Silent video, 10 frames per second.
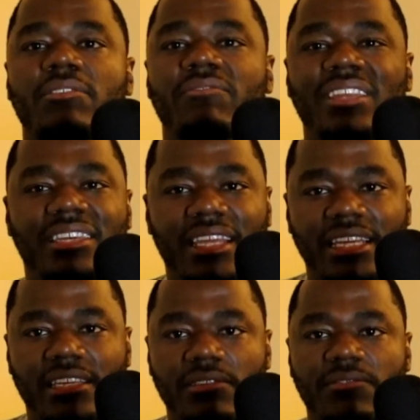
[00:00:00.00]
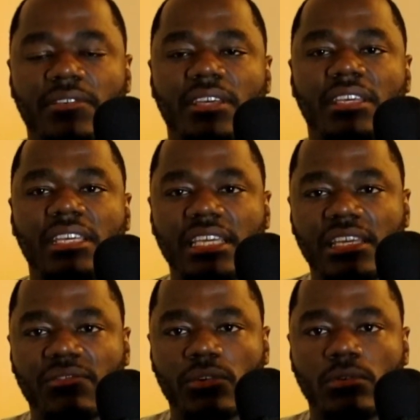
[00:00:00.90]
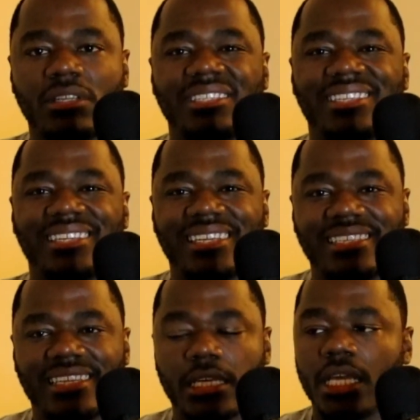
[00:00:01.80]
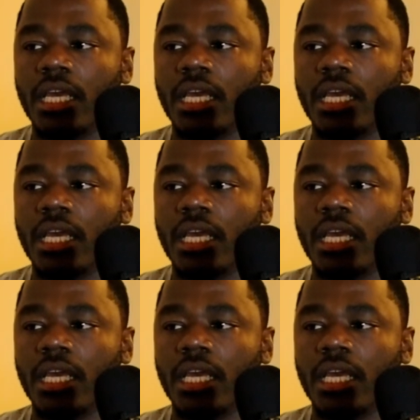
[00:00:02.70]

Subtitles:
vindictive, evil, sadistic,